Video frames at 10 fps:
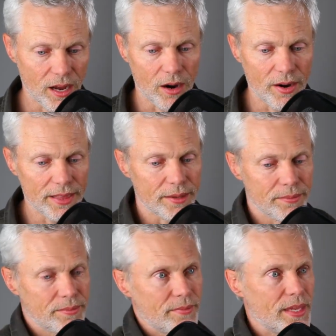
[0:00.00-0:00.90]
All right, then.
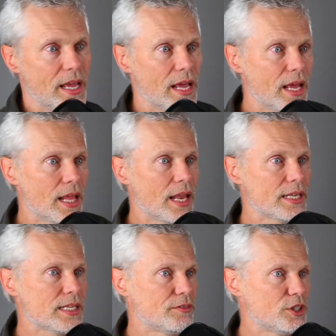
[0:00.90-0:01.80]

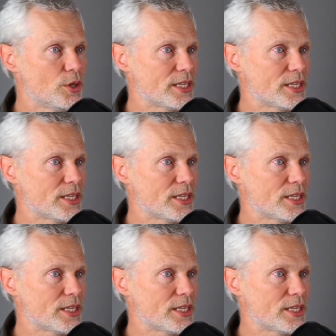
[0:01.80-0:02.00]
Lots of love to you.